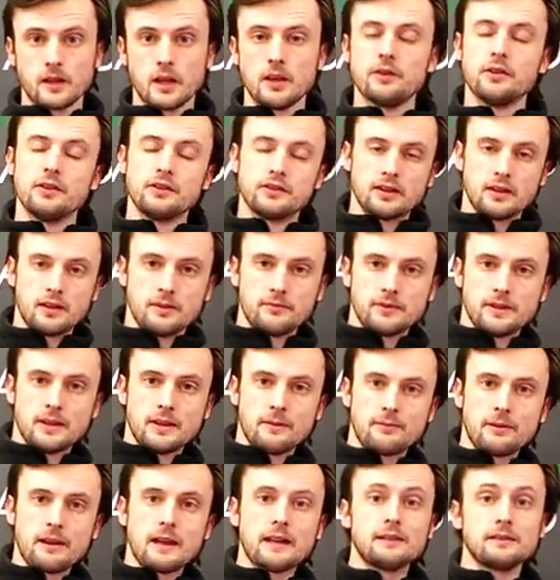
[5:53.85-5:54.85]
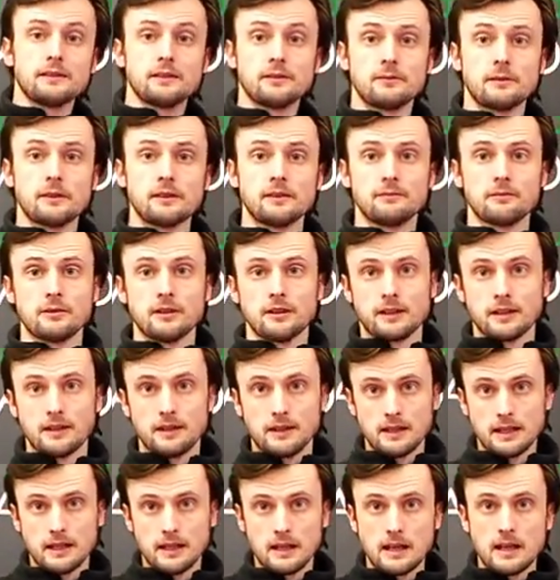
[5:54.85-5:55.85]
the times in the planks, as well as working
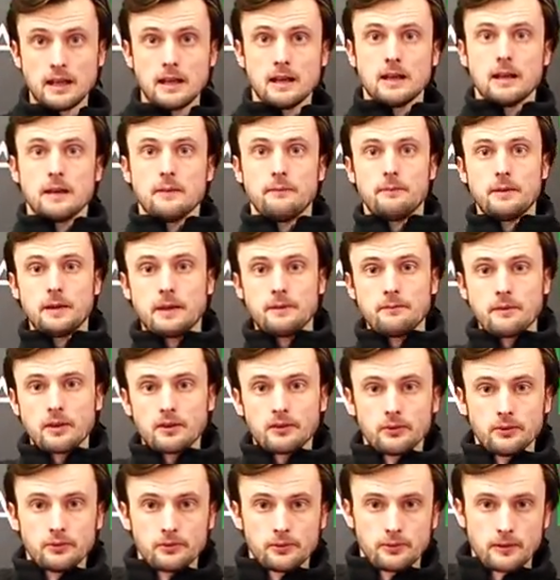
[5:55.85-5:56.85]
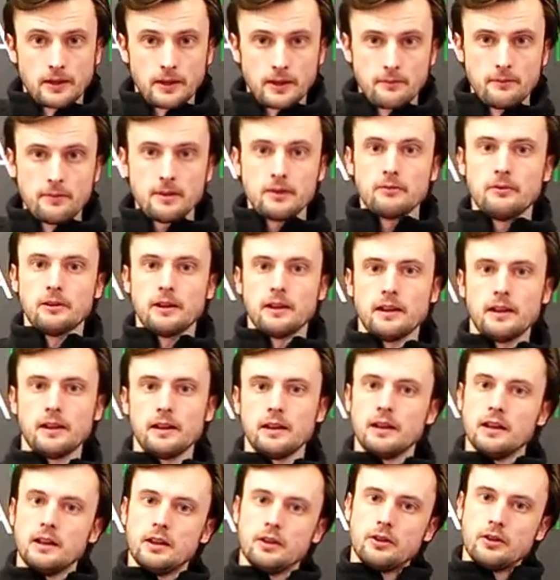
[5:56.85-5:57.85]
the big muscles around the middle here
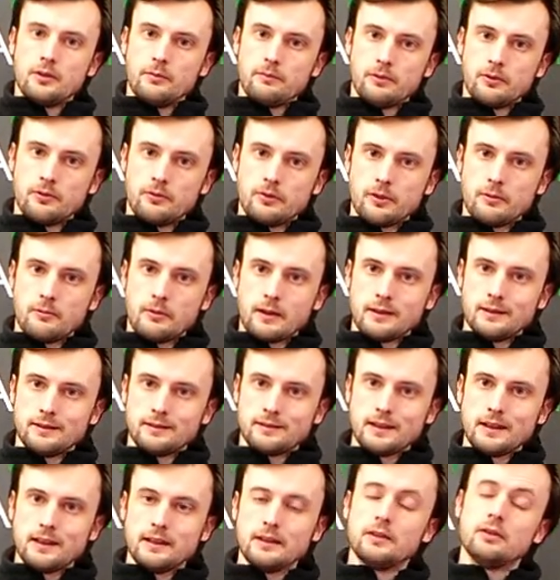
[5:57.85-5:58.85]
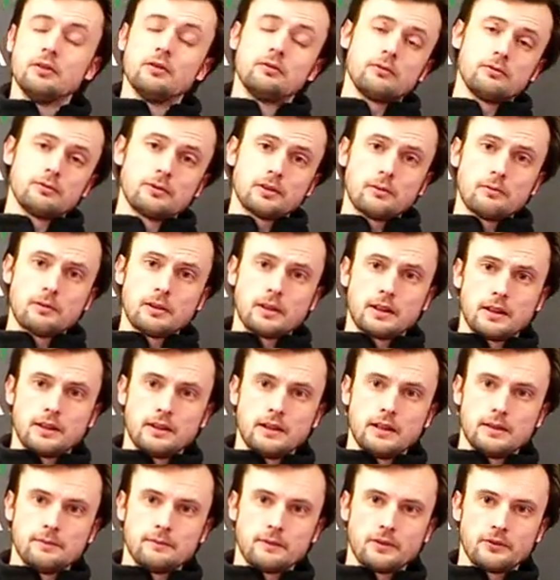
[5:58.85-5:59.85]
that pull your waist in, you're also working
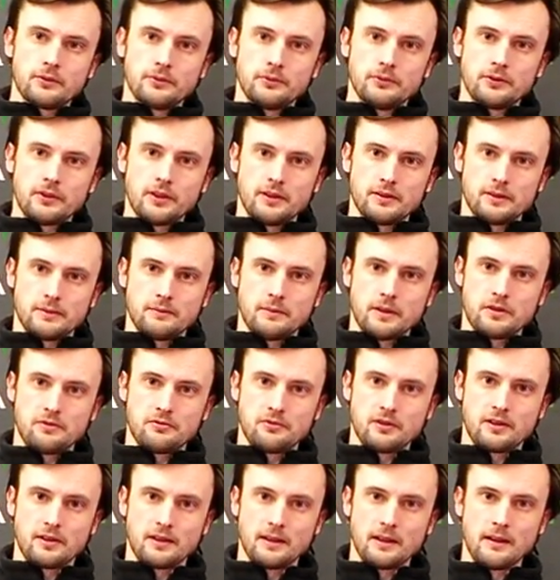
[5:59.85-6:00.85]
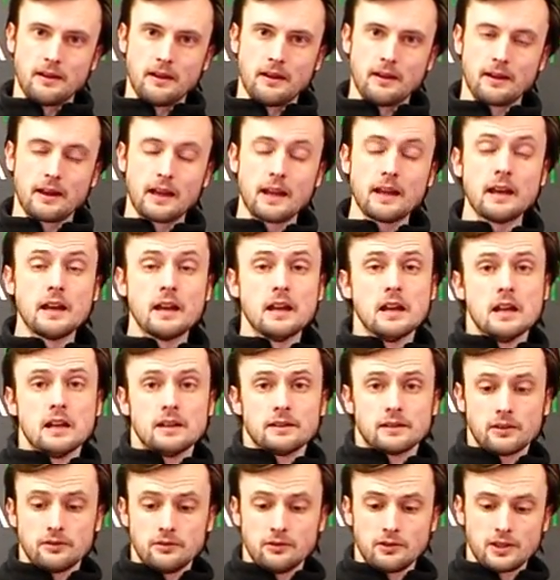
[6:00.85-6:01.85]
these muscles isometrically, okay?
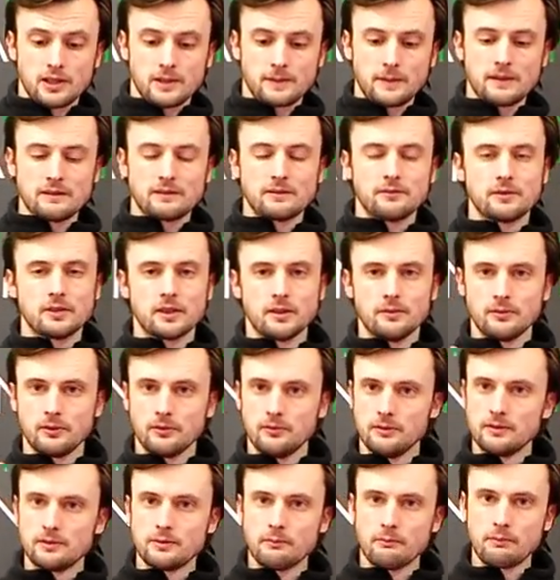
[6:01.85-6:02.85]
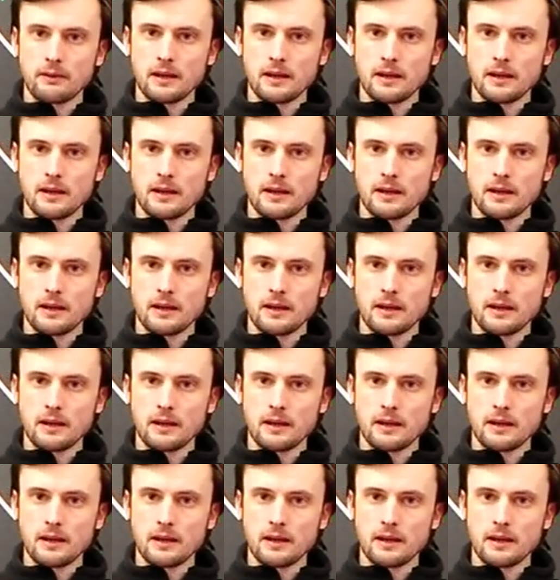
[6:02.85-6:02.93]
So you can spend some time doing some